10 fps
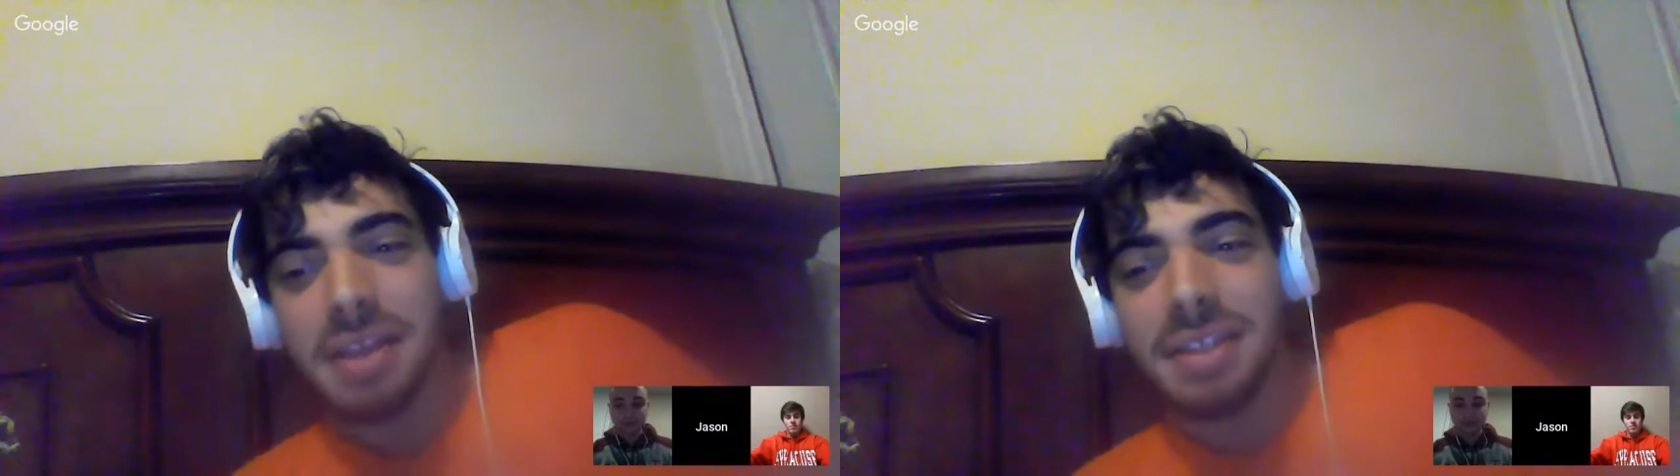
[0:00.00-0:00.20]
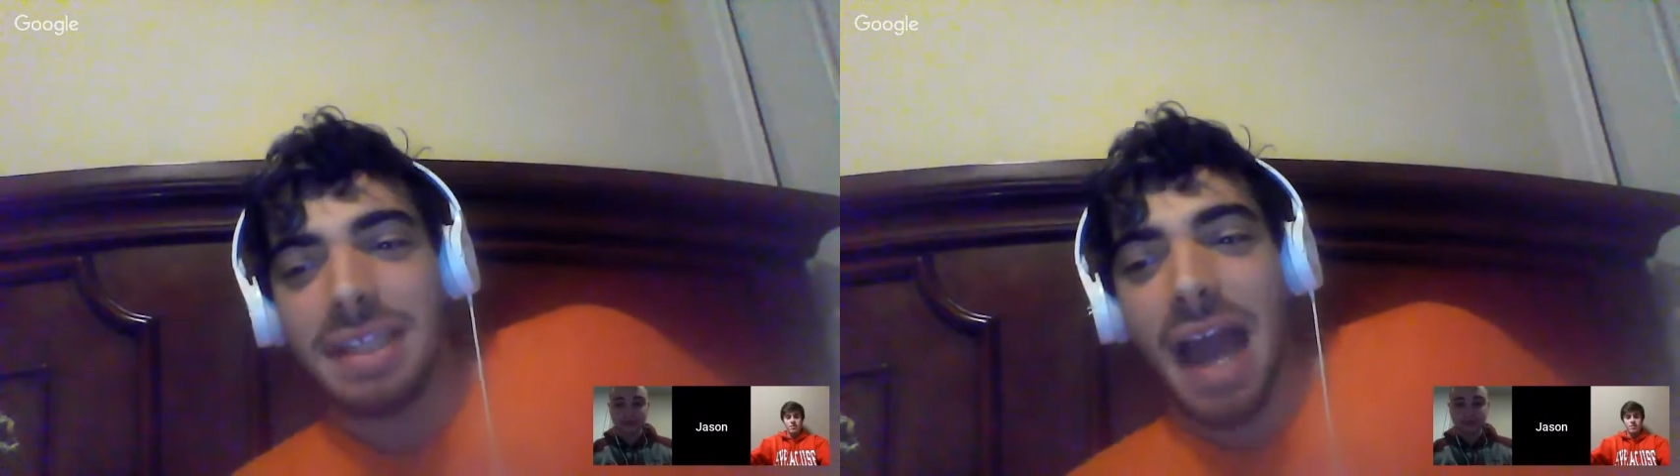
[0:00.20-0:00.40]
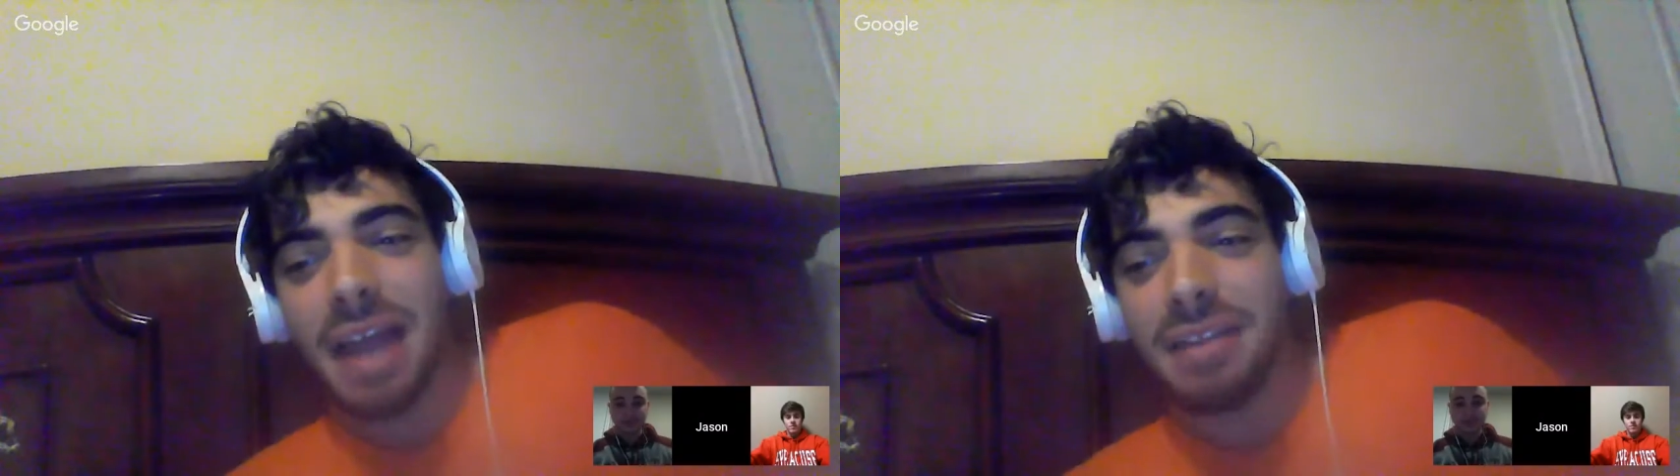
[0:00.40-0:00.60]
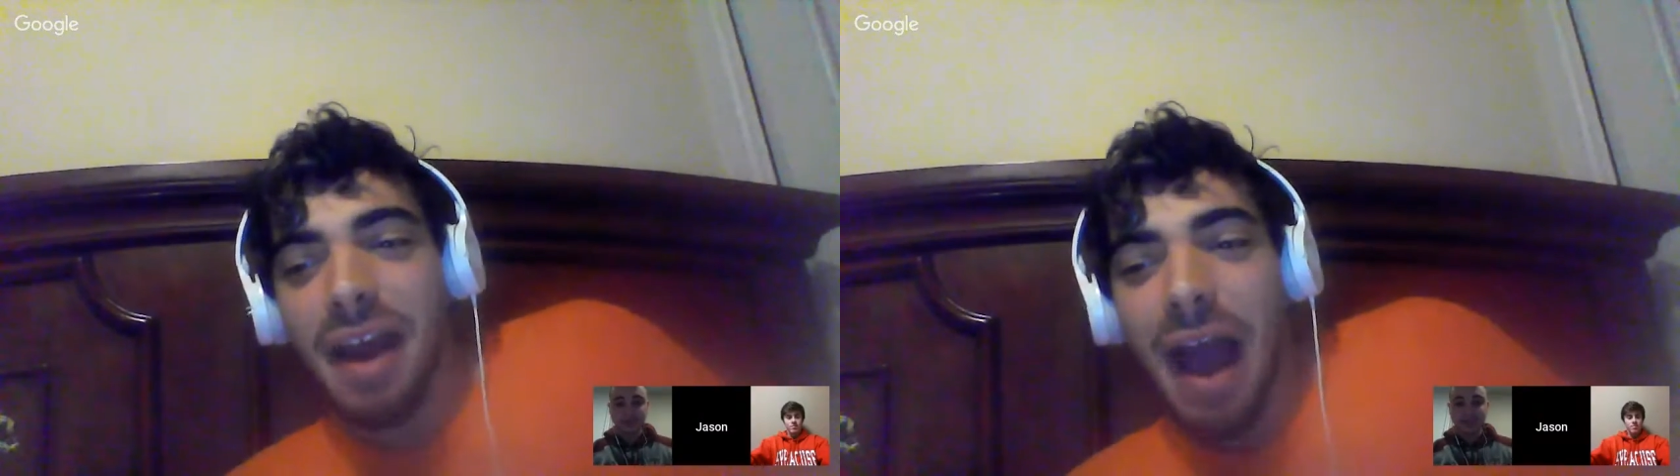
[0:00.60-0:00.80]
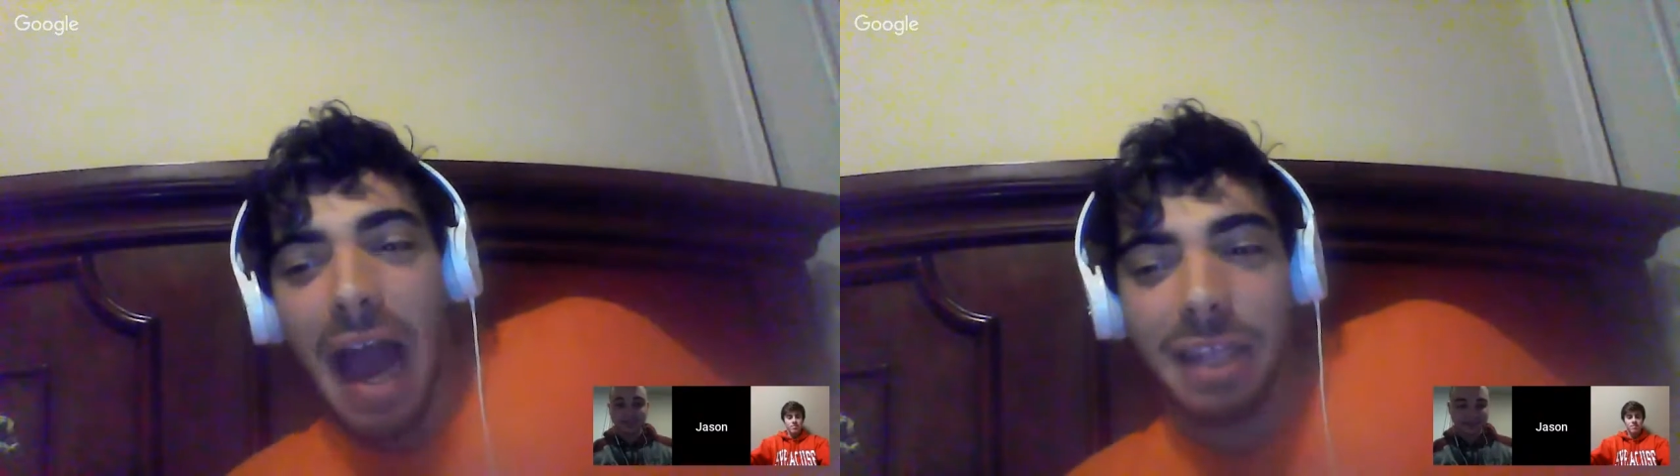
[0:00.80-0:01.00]
See,
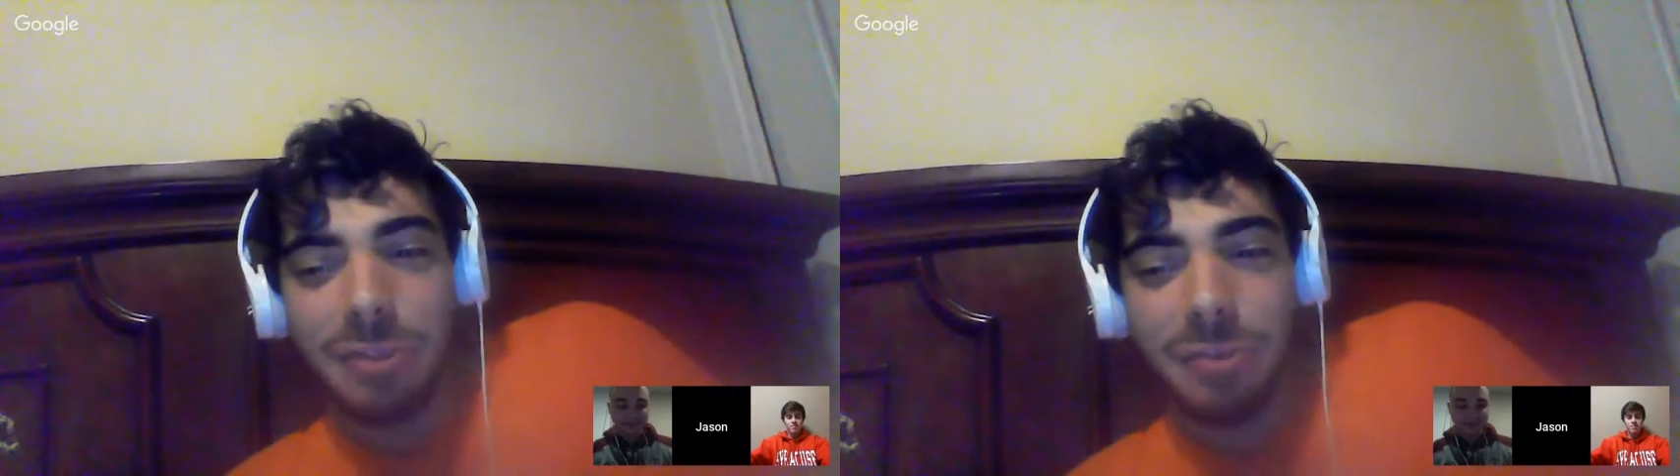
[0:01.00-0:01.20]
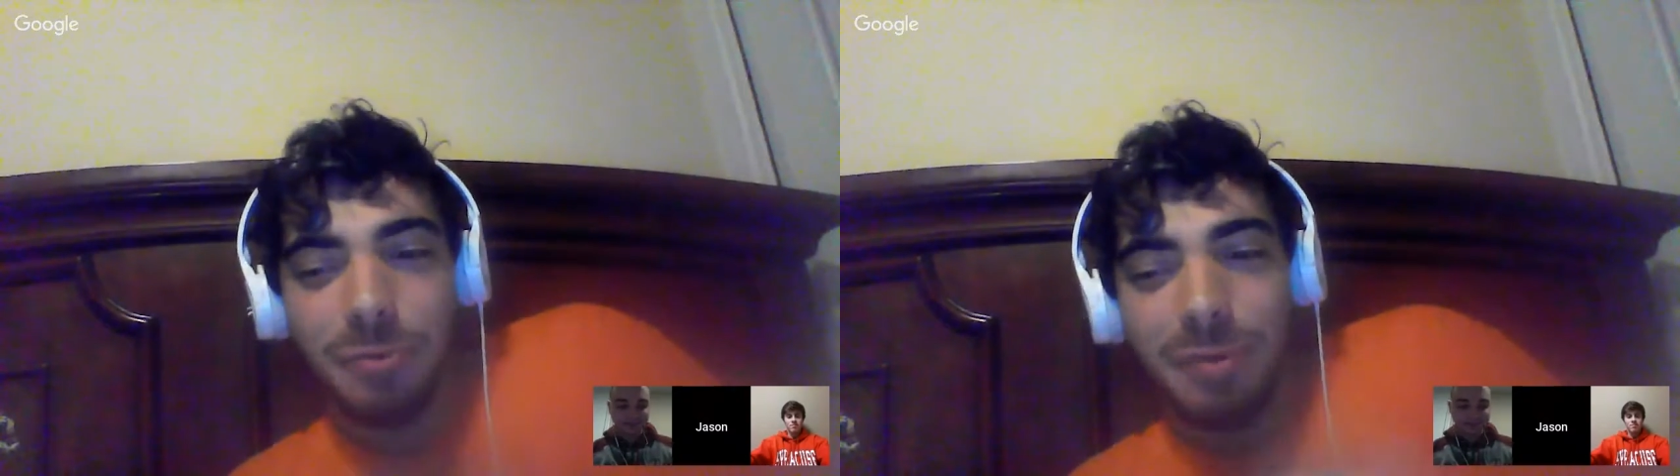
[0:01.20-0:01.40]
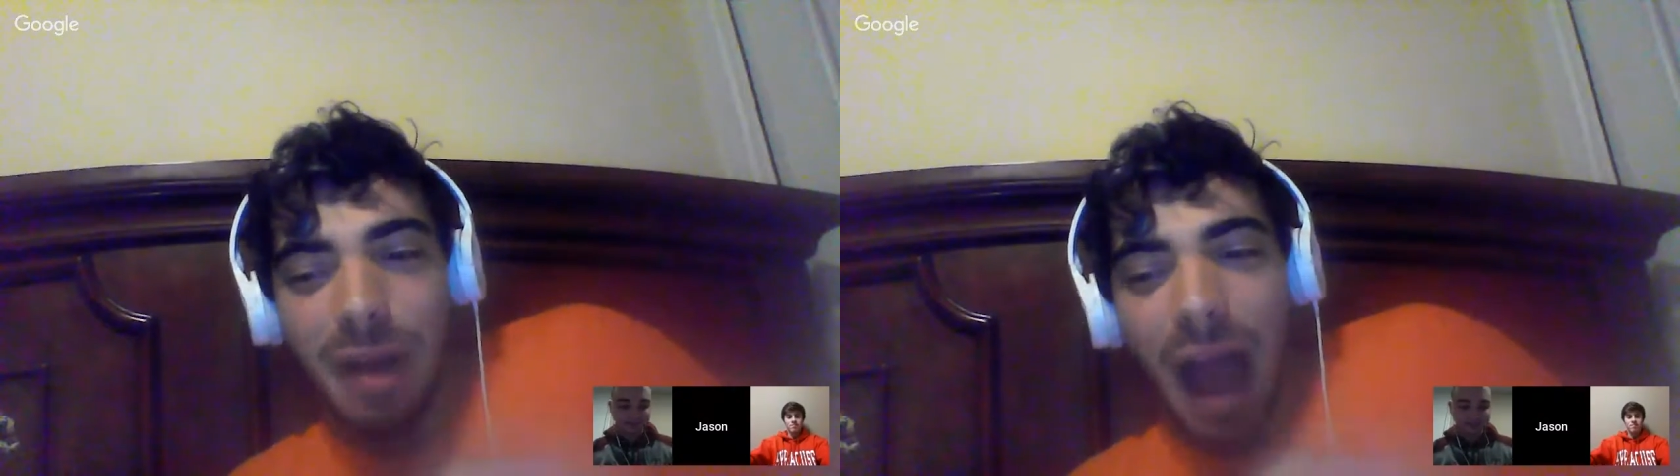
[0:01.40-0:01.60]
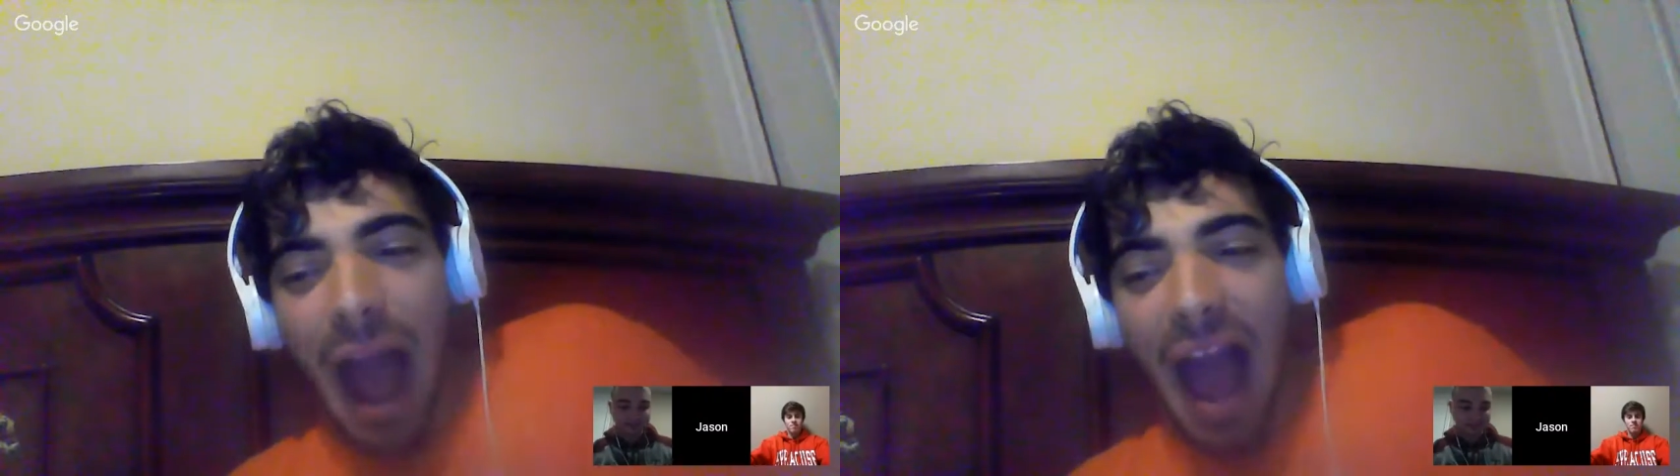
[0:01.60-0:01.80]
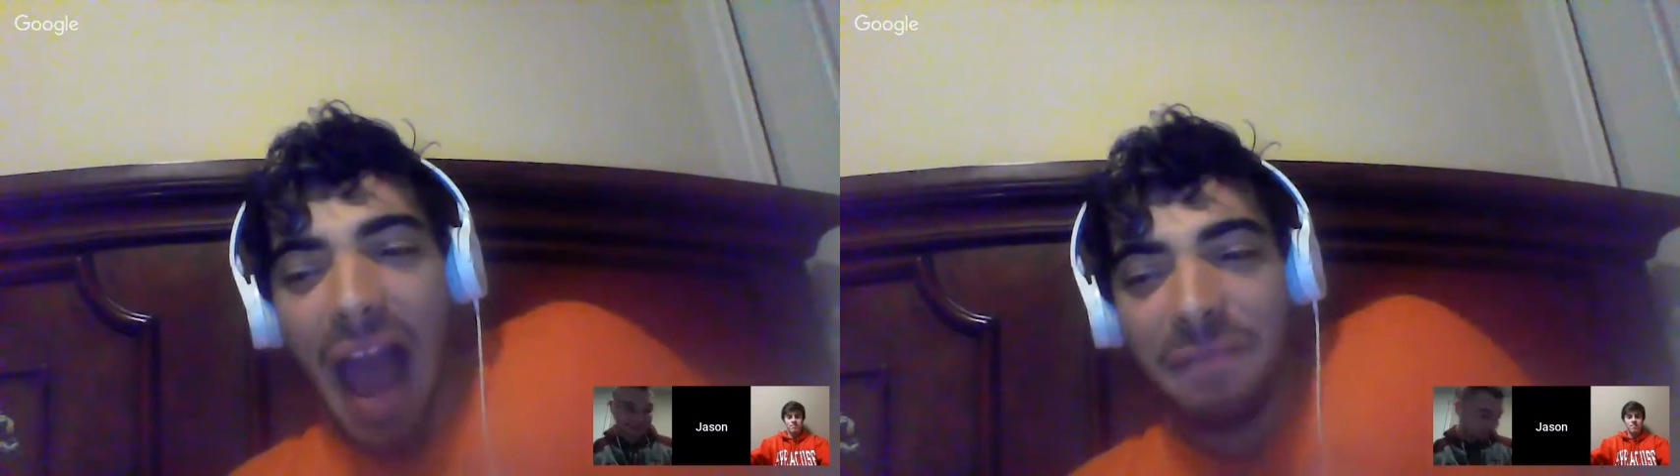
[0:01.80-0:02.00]

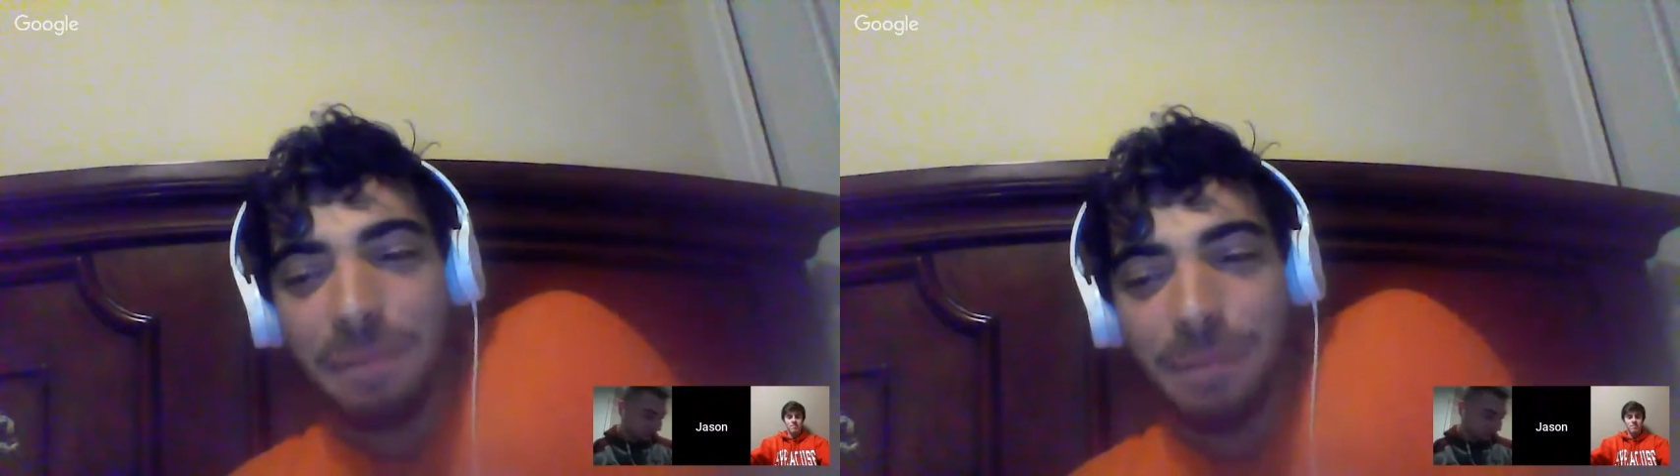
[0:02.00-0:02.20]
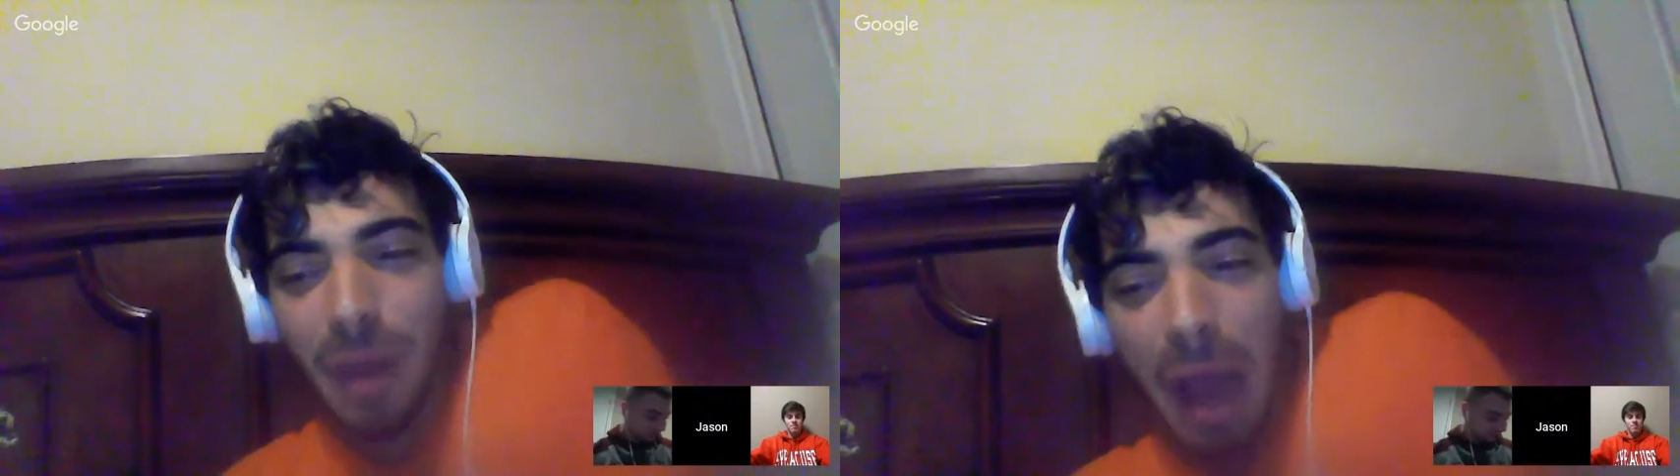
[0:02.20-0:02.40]
I'm